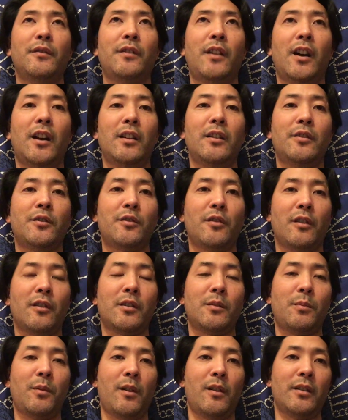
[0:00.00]
a highly
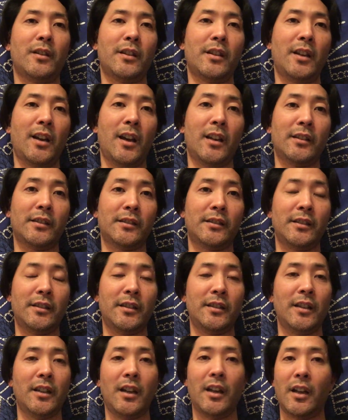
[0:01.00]
charged part of the
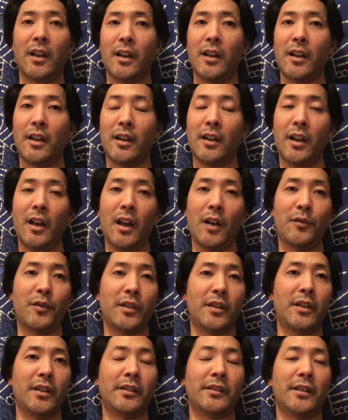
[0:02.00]
galaxy.
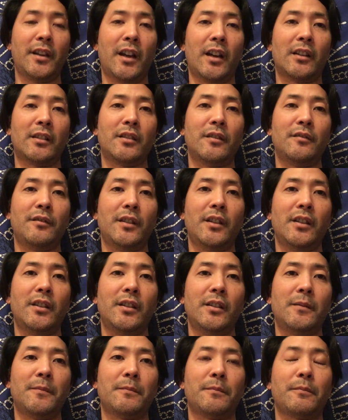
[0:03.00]
Everything's
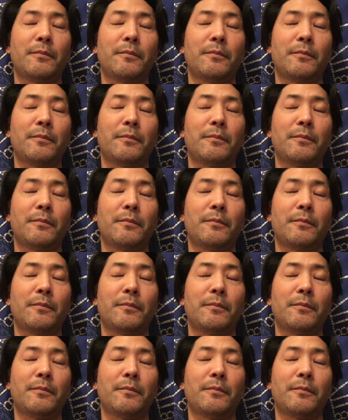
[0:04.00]
activating.